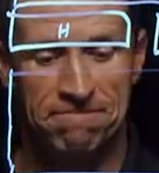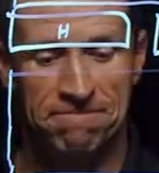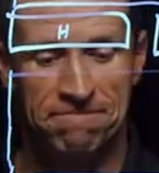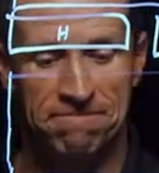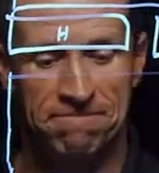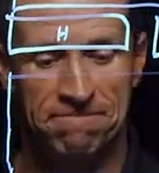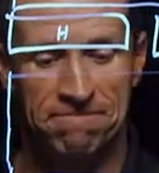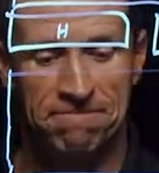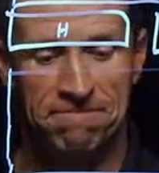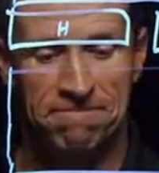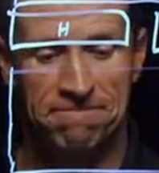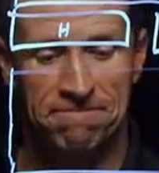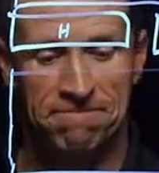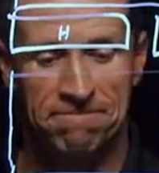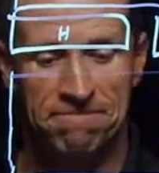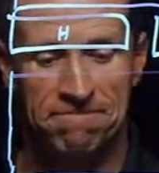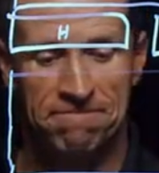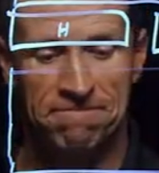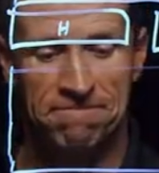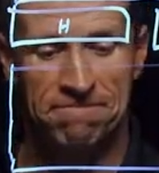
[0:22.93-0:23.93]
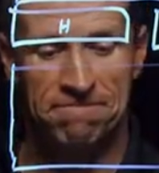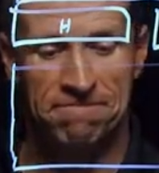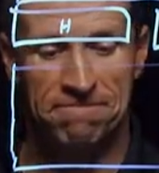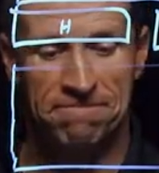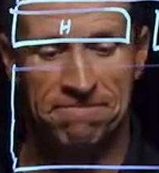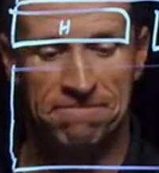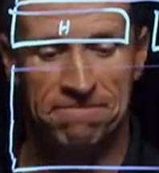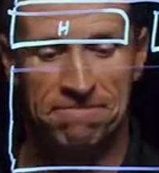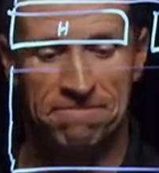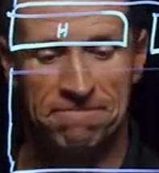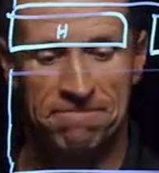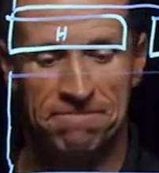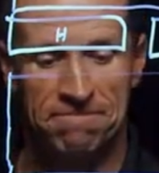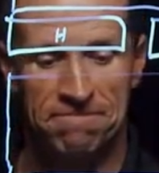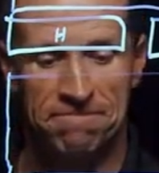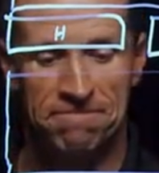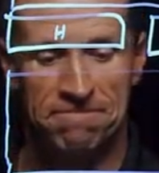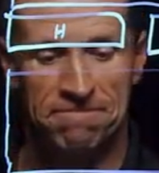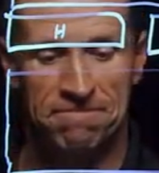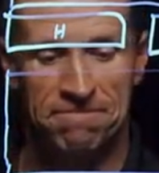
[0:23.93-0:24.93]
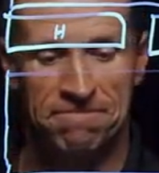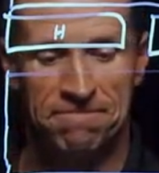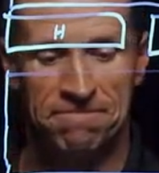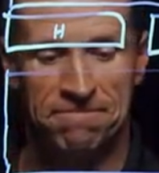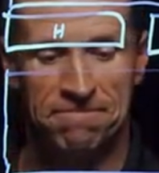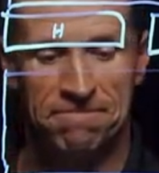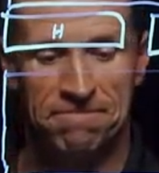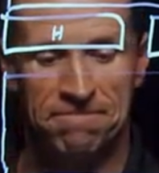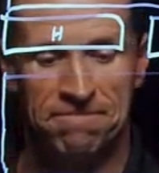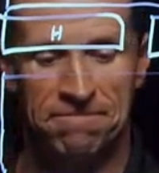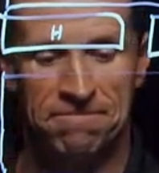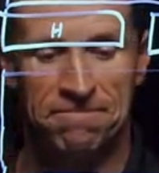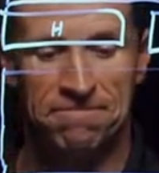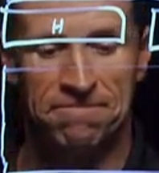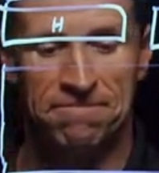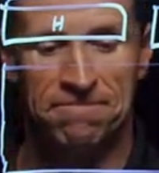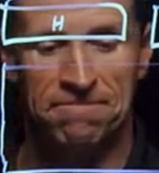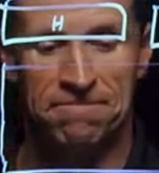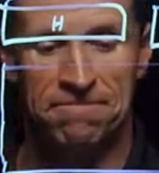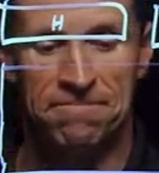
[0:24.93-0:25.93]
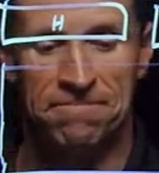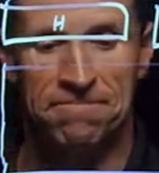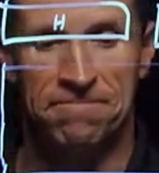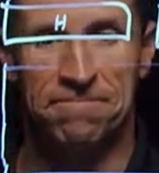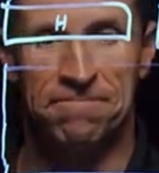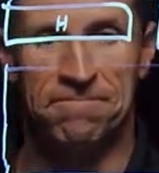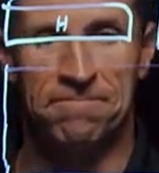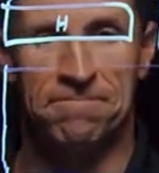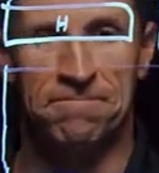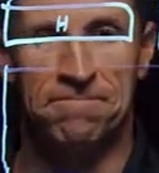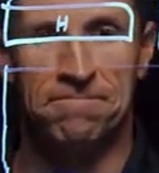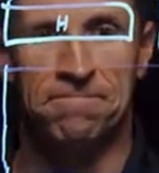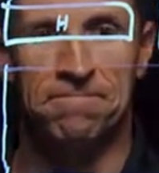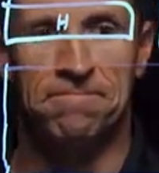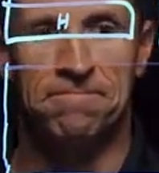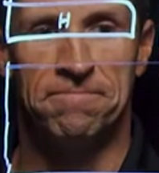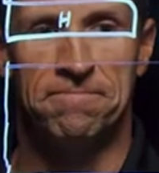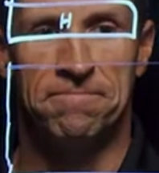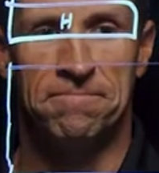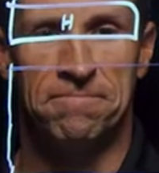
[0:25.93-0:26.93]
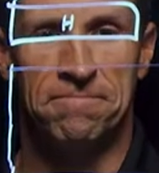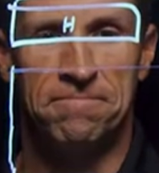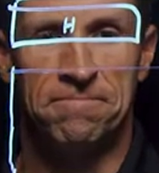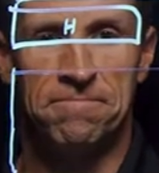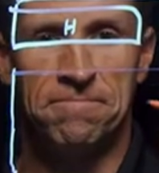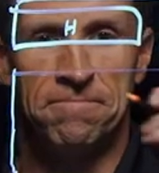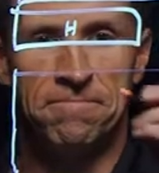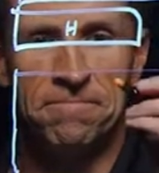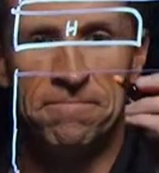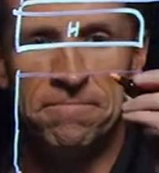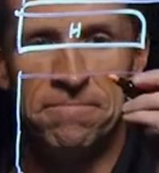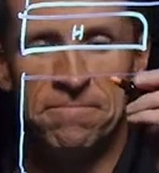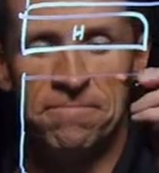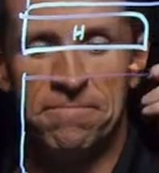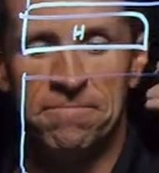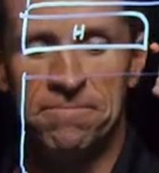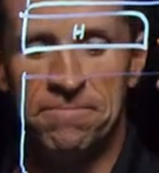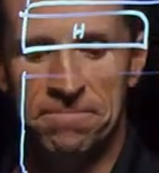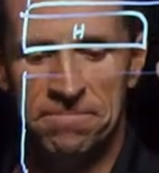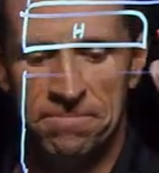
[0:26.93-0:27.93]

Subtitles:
(silent)